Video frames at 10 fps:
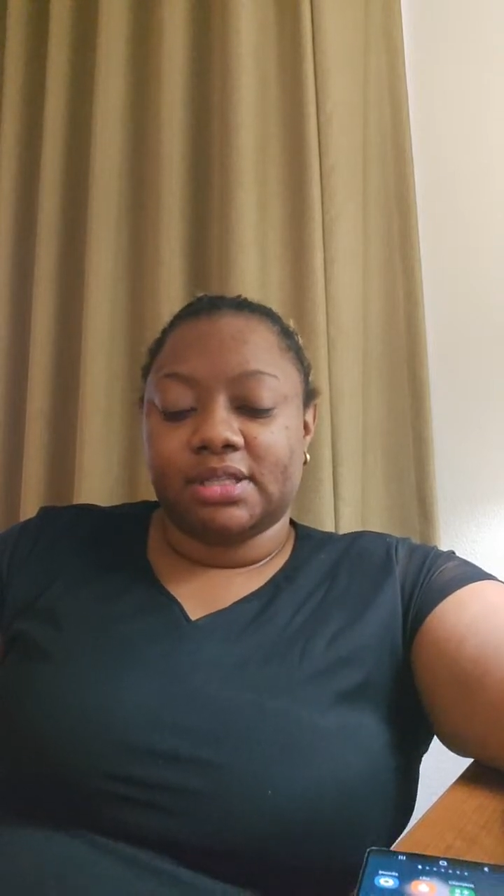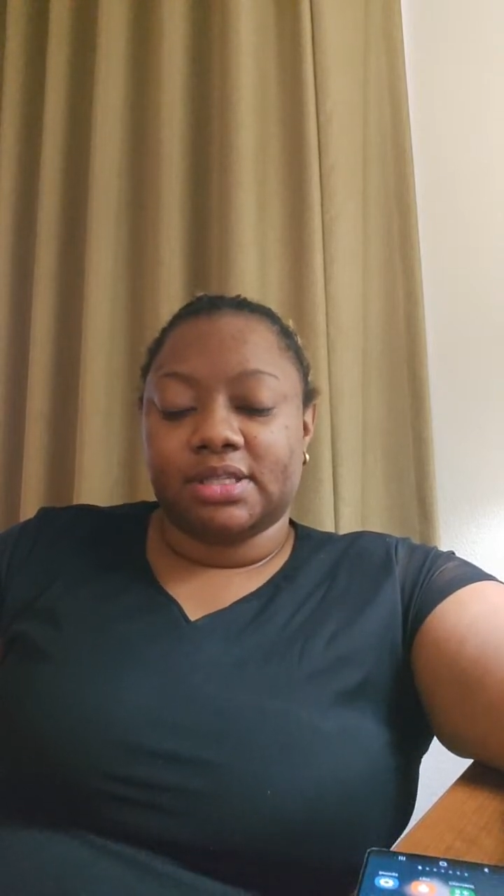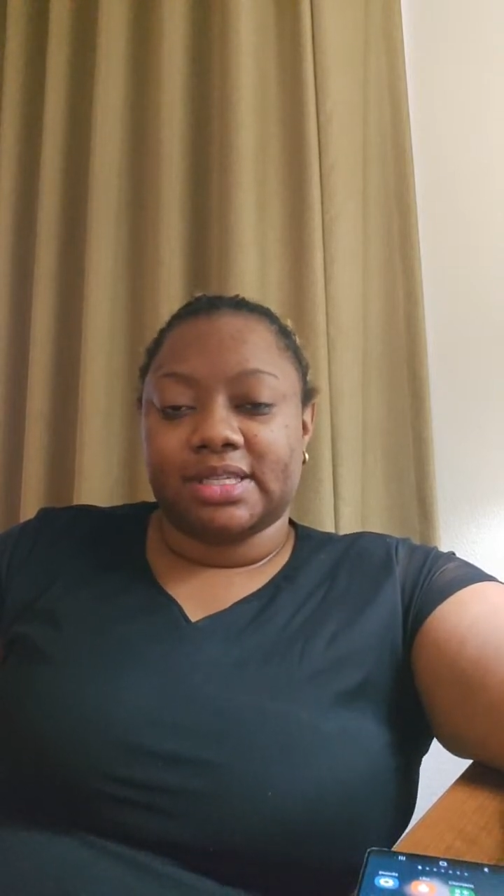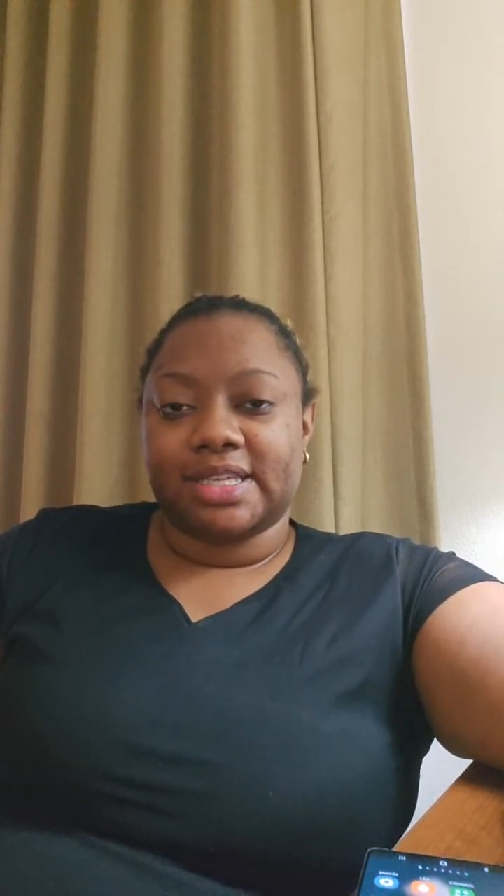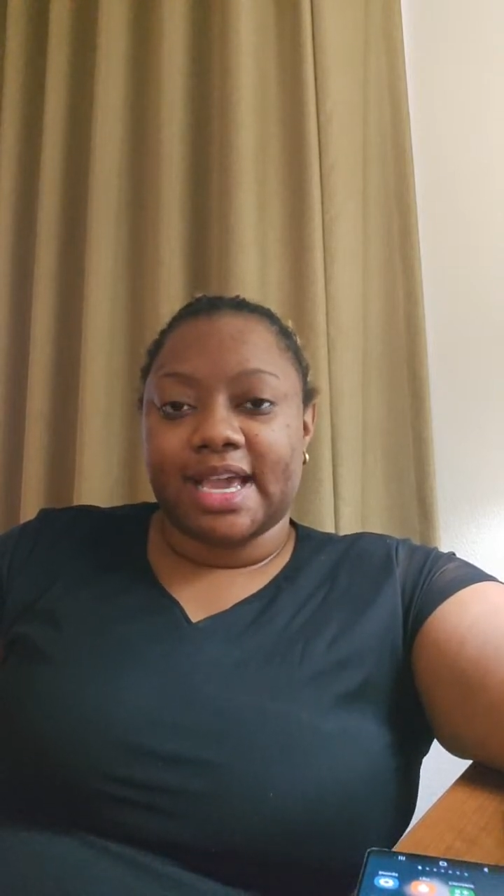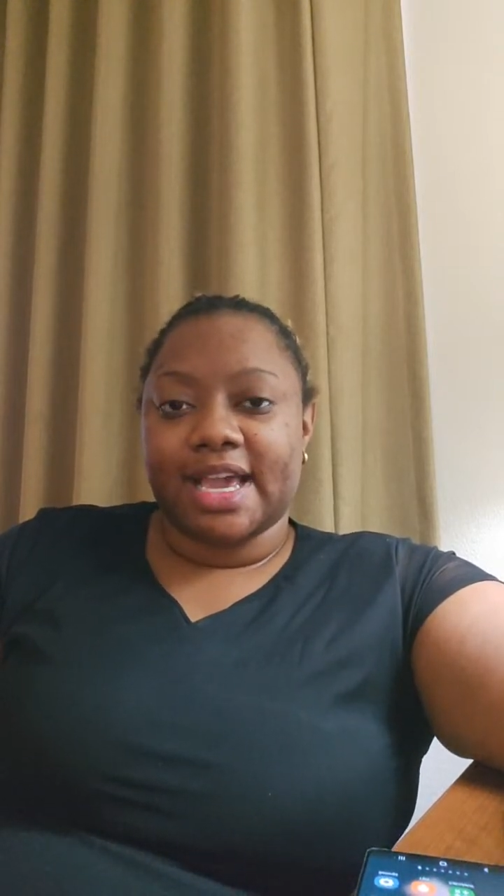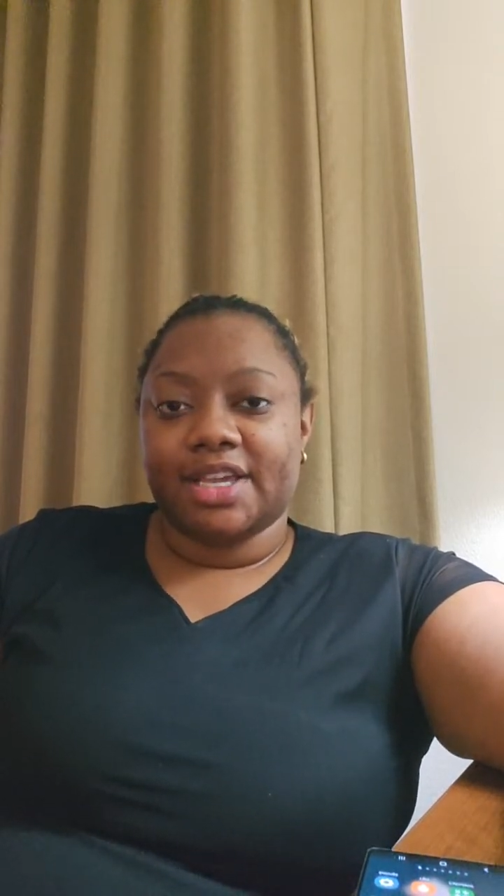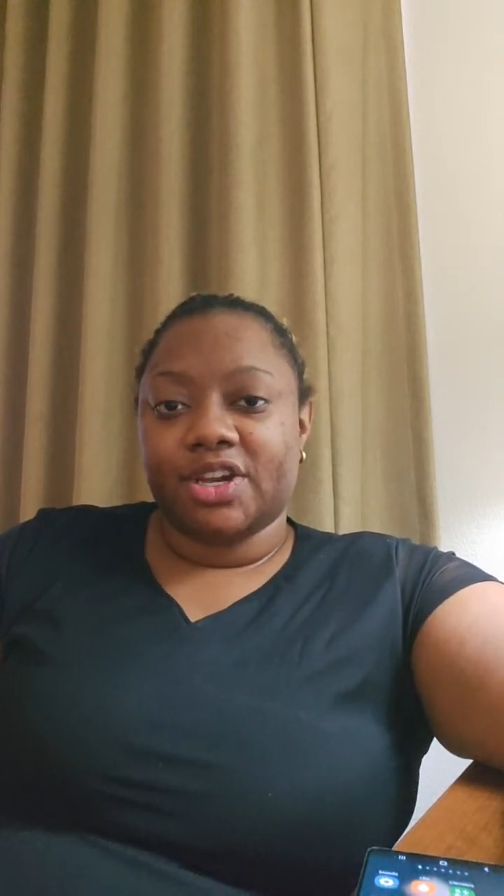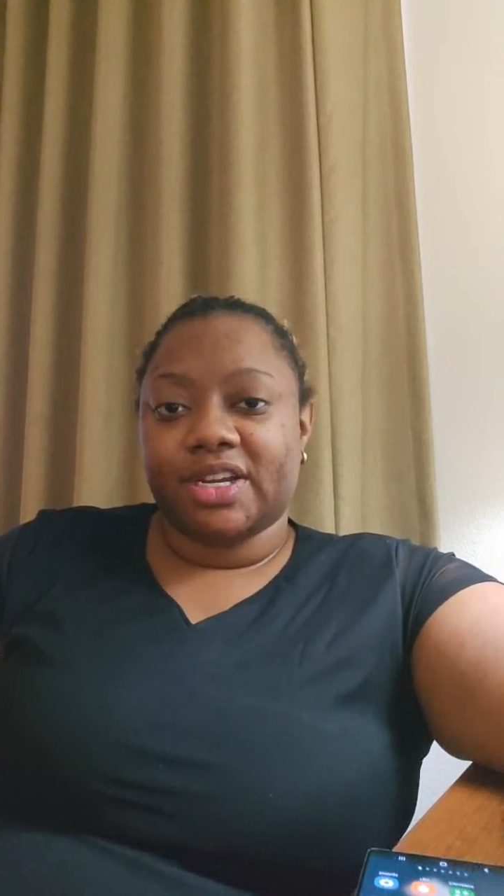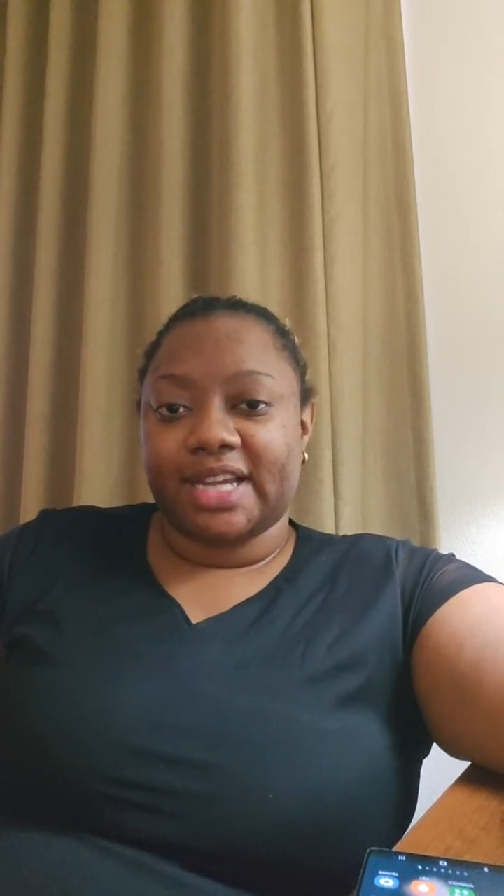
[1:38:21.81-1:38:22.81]
to
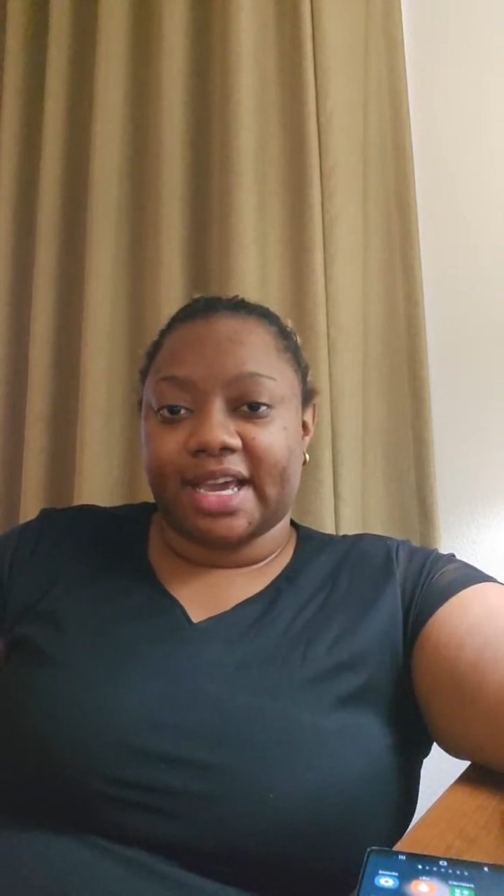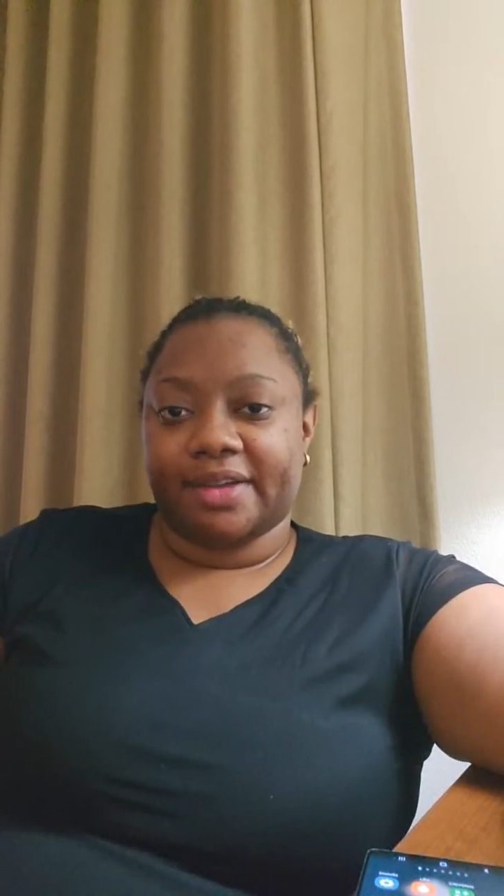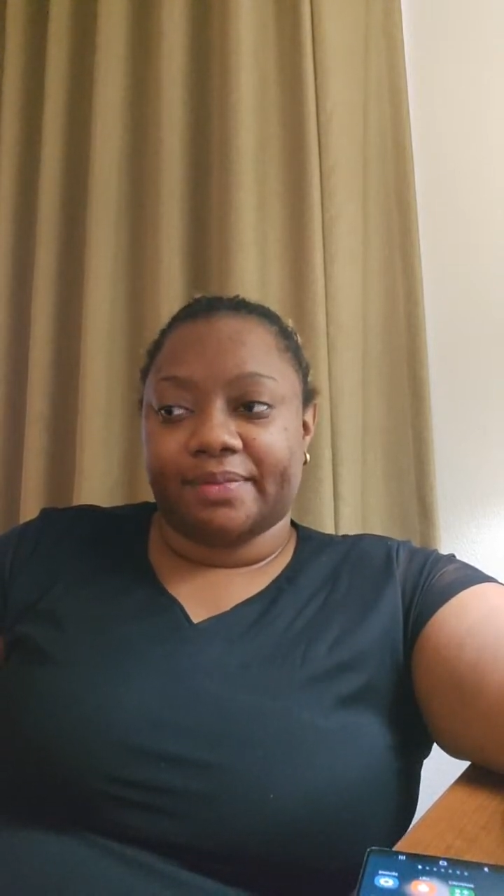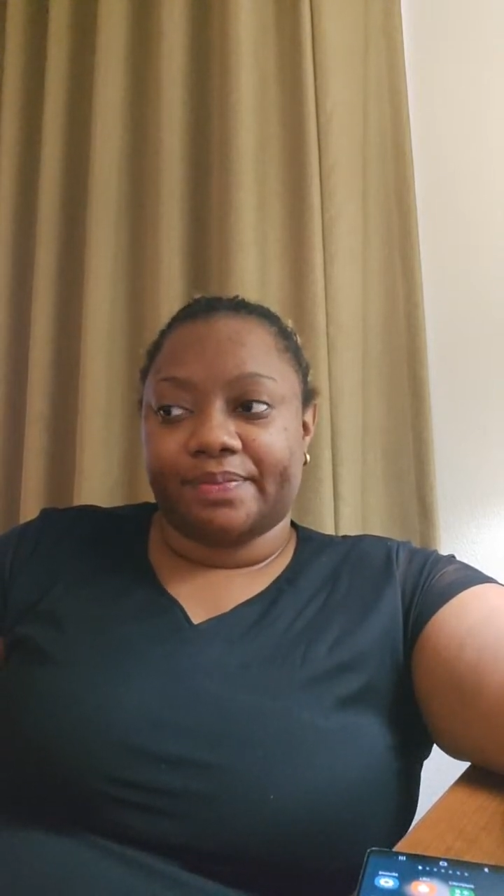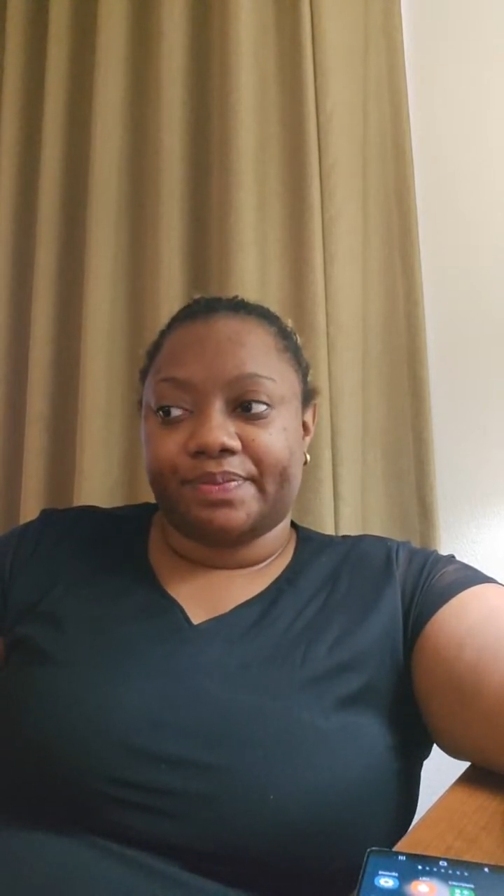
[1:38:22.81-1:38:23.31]
scan your day